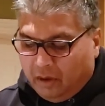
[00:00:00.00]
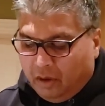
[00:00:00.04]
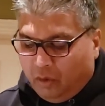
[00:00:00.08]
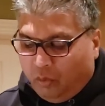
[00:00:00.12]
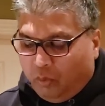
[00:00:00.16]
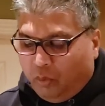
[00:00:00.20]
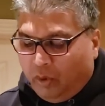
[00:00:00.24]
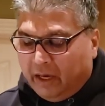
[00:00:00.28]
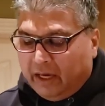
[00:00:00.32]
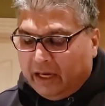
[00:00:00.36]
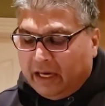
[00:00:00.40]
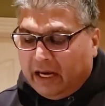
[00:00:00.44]

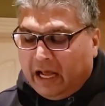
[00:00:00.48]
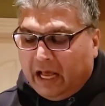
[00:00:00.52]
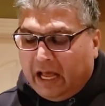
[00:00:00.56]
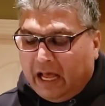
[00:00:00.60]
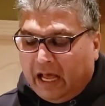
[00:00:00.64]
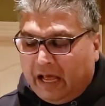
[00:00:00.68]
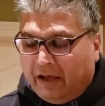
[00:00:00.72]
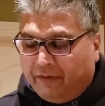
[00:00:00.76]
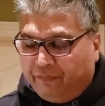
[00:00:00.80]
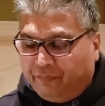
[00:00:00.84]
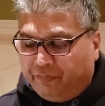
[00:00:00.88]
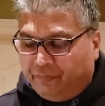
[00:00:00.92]

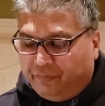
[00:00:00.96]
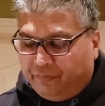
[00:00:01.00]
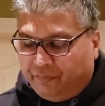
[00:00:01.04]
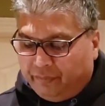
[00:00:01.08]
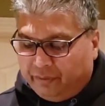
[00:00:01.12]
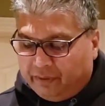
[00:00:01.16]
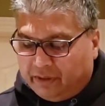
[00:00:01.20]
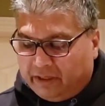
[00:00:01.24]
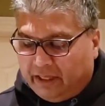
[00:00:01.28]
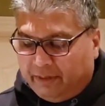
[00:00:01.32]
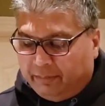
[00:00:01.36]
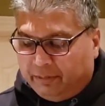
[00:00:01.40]
1.5
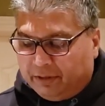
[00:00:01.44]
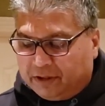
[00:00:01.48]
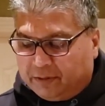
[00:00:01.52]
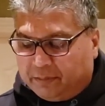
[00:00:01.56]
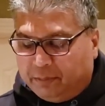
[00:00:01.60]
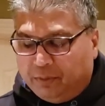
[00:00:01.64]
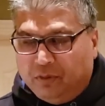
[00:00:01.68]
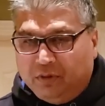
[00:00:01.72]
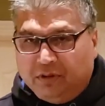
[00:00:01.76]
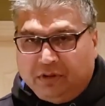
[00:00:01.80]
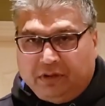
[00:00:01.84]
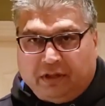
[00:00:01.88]

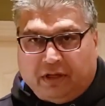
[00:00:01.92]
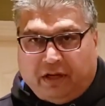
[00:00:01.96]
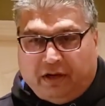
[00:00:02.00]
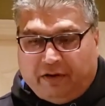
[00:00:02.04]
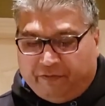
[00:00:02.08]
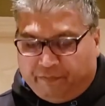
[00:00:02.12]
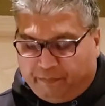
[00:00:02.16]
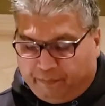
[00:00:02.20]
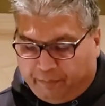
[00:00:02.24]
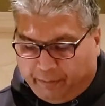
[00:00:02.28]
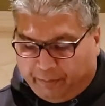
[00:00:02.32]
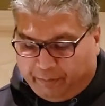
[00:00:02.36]
tablespoons
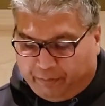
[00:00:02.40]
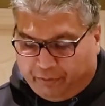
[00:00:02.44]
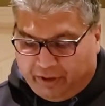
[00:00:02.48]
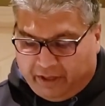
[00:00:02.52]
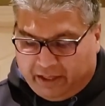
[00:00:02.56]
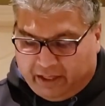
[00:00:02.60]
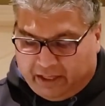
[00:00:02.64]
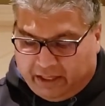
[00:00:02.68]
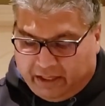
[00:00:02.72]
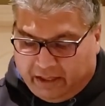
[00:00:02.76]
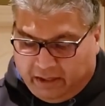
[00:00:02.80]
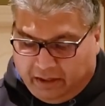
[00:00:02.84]
of
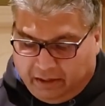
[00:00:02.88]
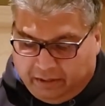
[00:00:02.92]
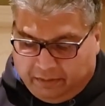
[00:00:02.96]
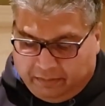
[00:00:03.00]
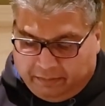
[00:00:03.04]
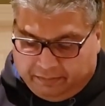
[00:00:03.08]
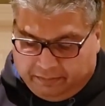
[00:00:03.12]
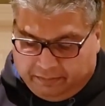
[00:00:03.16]
paprika.